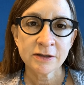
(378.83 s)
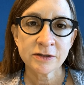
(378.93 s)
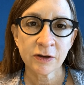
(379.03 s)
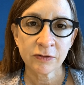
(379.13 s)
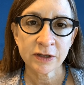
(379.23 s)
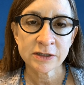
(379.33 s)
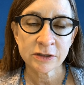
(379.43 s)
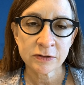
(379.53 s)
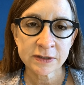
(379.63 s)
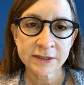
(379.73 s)
So
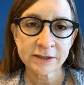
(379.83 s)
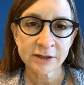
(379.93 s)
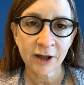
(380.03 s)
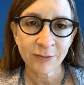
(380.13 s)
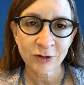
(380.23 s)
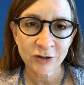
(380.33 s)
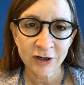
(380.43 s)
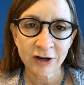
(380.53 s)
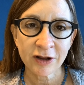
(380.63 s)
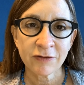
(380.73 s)
let's use this as an
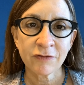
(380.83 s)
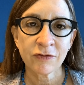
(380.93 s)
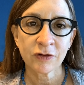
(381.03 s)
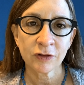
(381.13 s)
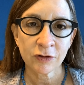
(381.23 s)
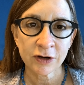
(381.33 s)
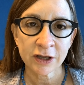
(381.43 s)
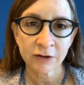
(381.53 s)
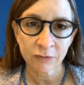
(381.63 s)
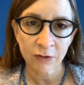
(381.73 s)
opportunity for
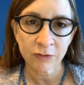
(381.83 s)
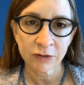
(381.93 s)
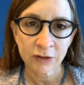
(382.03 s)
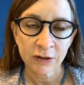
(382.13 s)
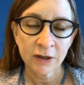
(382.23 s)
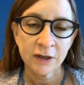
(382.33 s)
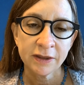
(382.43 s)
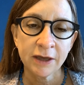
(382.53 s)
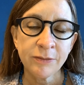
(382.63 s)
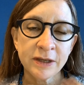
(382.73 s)
learning and growth.
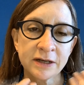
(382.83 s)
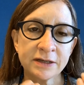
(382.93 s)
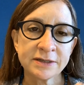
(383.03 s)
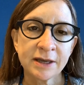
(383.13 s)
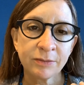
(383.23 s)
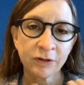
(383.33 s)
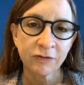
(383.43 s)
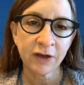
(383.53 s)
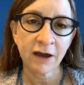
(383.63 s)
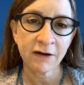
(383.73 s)
That'd be an example
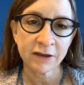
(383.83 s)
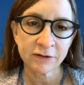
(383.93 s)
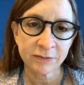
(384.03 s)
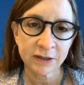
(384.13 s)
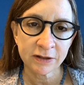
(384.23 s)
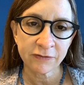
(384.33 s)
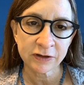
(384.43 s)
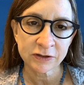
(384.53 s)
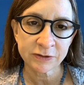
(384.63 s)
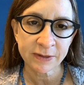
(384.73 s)
of how I could be
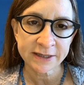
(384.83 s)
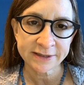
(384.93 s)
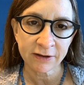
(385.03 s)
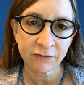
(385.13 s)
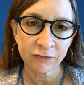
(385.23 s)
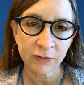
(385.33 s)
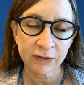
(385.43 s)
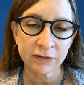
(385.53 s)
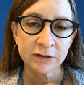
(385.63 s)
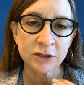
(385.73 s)
loving to myself.
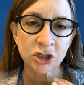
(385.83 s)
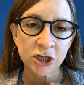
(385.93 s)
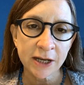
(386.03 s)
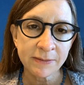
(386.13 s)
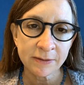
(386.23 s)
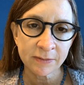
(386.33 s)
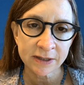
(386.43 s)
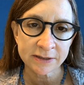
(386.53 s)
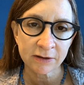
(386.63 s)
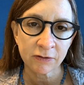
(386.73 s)
Rather than shaming
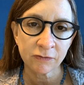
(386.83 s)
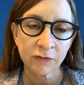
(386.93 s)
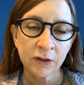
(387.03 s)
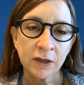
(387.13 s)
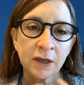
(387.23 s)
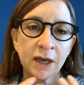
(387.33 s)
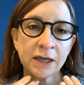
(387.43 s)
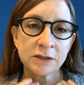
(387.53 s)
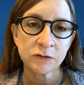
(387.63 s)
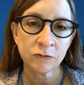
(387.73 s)
myself,
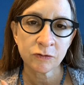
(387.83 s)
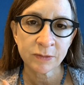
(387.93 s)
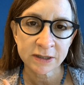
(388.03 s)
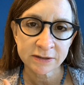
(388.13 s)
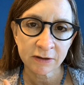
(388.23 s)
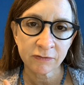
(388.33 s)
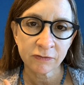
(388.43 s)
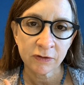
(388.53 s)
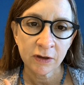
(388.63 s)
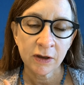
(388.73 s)
I soothe
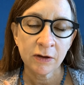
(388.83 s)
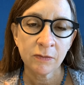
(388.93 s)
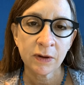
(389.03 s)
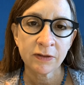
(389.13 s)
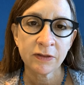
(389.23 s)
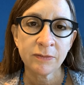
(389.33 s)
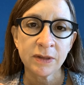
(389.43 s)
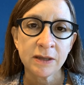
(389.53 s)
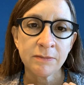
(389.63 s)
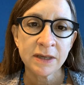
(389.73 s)
myself. Rather than
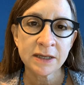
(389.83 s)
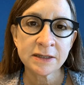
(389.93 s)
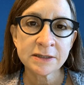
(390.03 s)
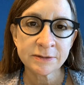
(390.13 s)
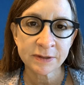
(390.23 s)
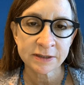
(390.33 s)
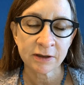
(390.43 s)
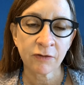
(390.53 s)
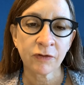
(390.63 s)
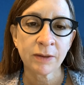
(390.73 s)
being mean to
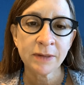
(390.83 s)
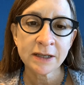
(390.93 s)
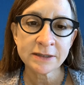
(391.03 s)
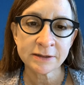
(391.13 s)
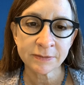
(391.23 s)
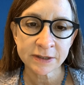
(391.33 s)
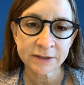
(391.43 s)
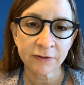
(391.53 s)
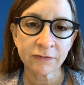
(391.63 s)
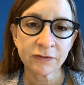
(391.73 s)
myself, I'm nice to
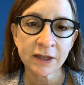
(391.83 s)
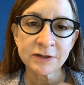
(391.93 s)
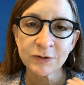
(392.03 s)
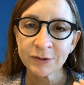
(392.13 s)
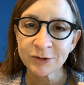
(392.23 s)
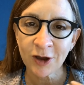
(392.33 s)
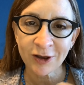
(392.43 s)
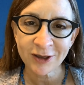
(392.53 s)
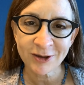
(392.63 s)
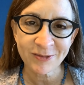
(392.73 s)
myself. That's what I'm
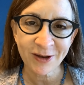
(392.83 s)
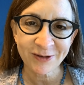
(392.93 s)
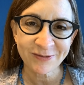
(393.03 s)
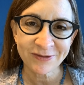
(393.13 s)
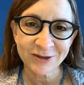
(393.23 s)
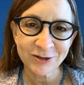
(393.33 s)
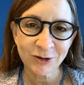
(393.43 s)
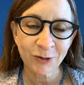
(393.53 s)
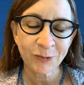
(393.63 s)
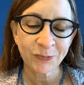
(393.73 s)
talking about.
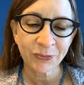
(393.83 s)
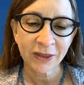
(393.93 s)
So